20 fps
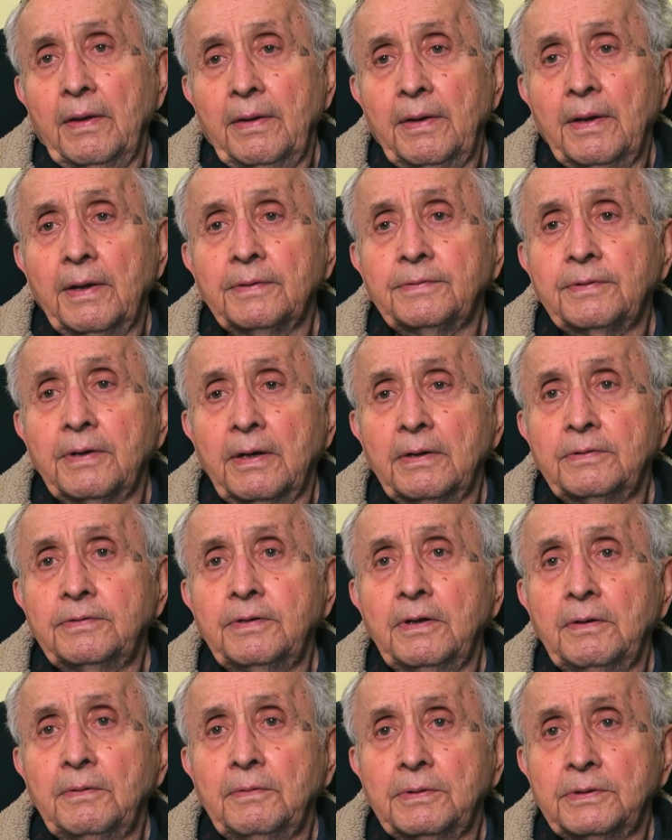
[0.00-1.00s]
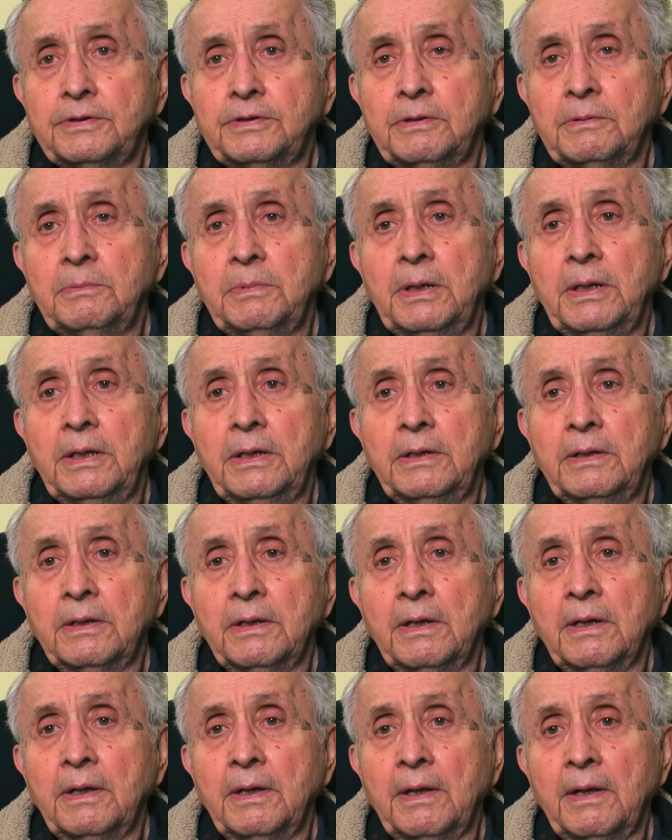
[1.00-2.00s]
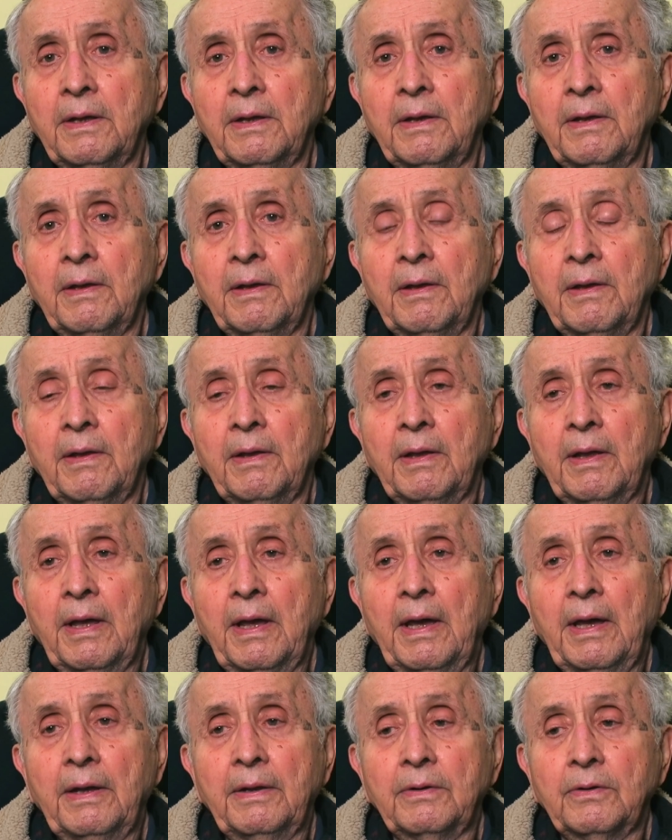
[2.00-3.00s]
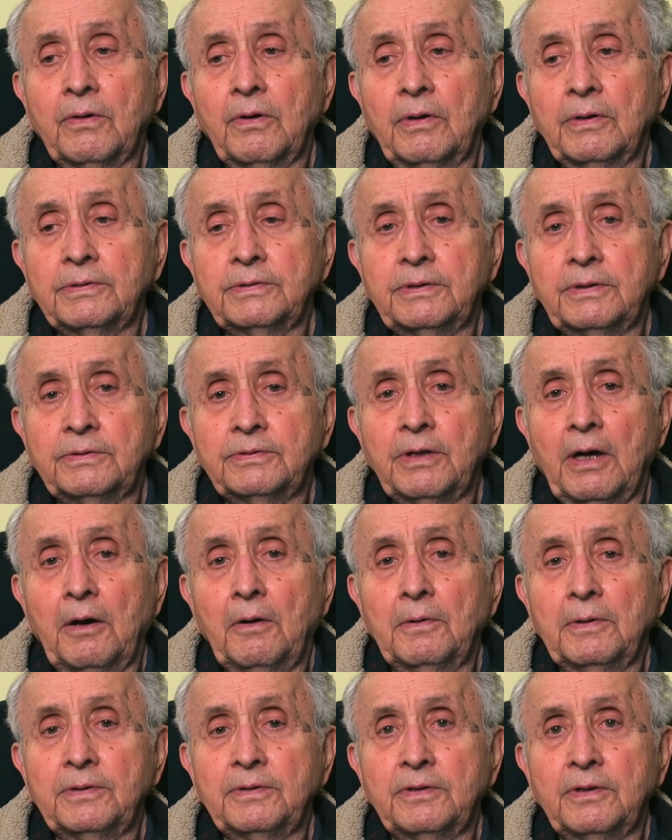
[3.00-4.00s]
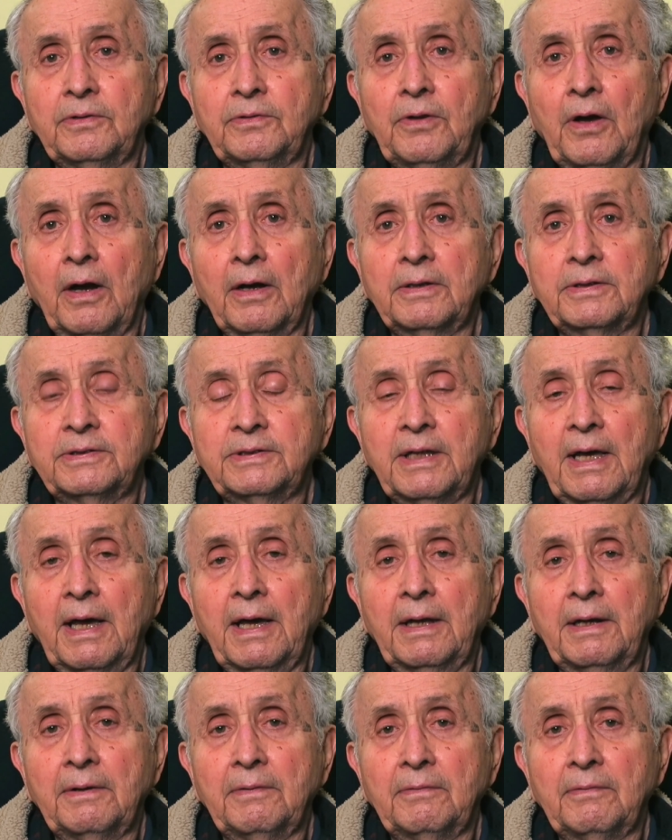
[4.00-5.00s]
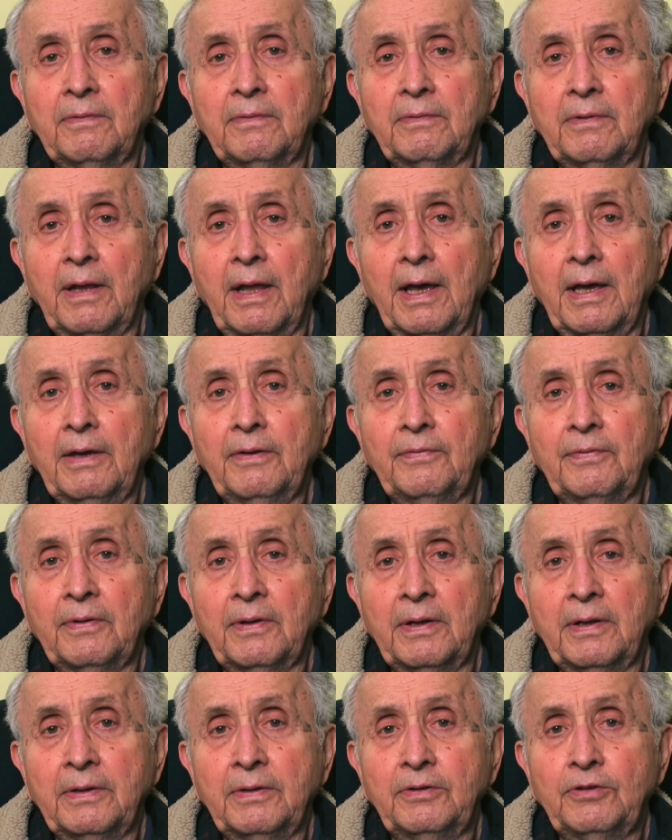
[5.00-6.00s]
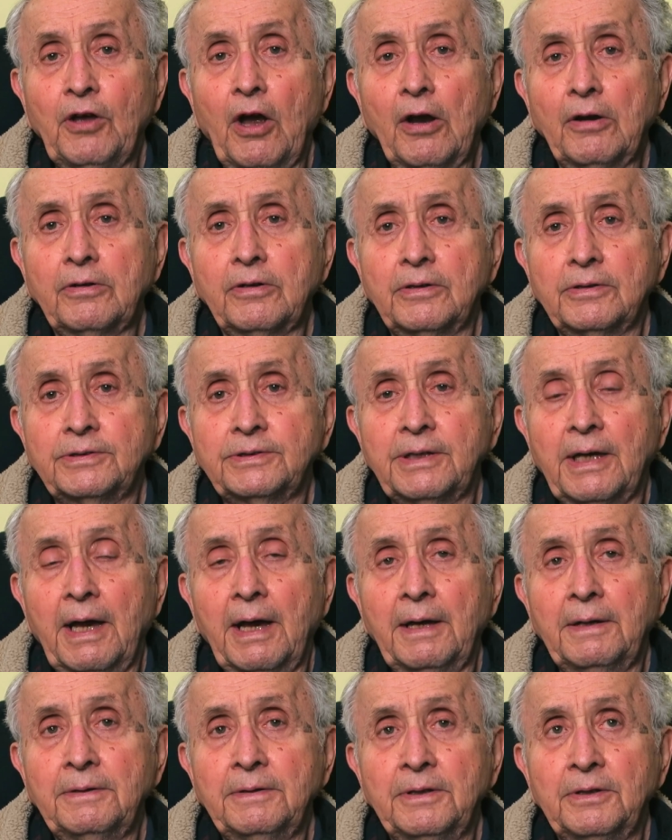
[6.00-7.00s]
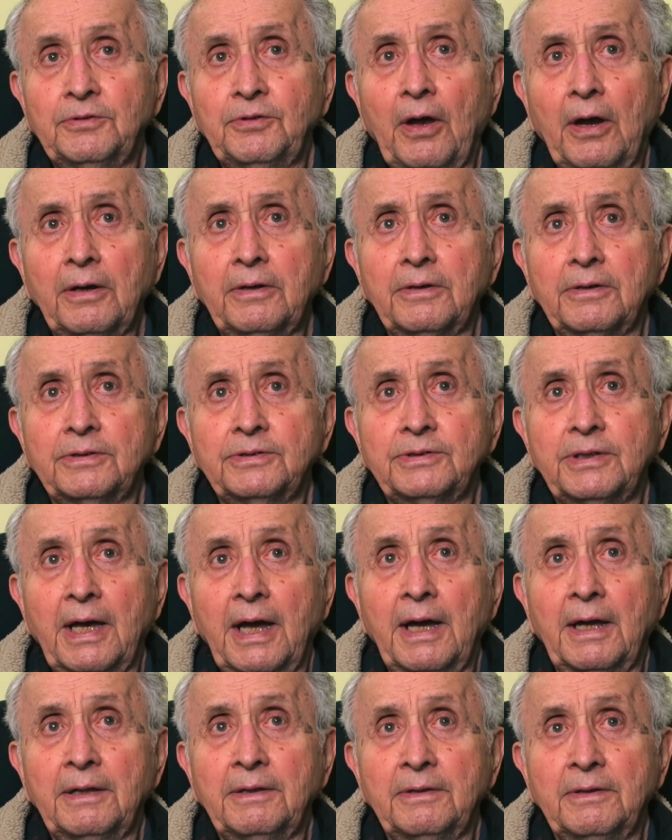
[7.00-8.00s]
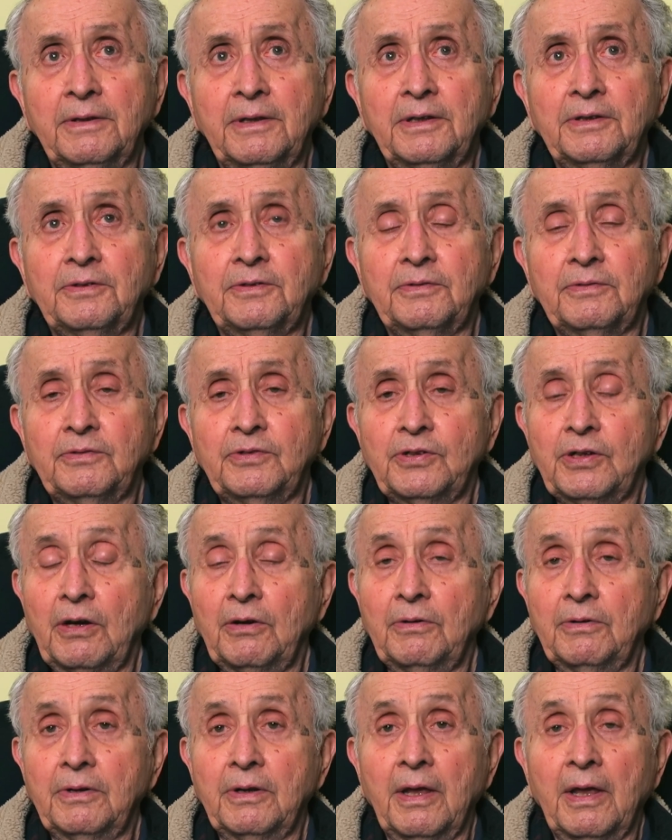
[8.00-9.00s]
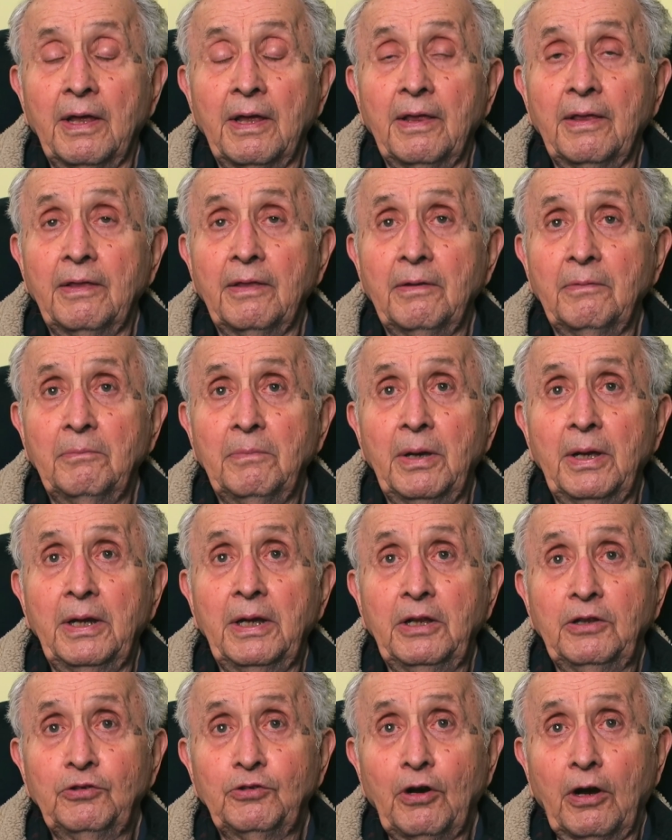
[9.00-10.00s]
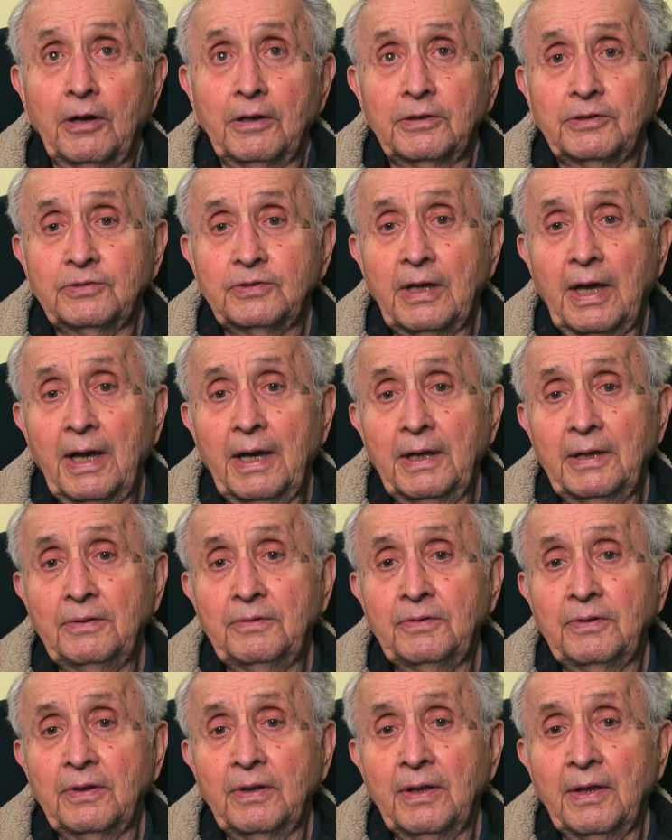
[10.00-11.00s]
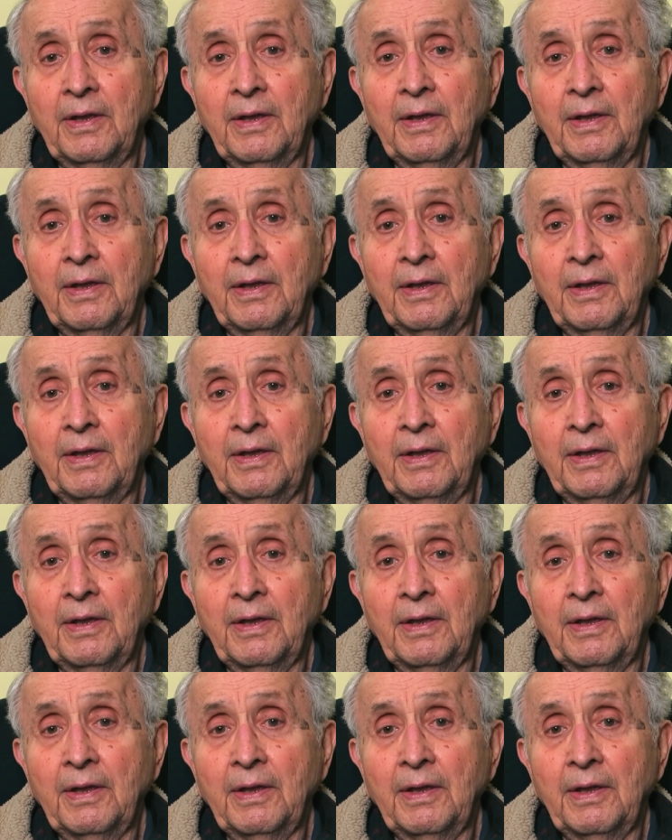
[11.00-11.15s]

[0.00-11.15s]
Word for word: Yes, I see what you mean. And, of course, there's always a dark side of life, a darker side and a darker side, and this showed the many dark sides.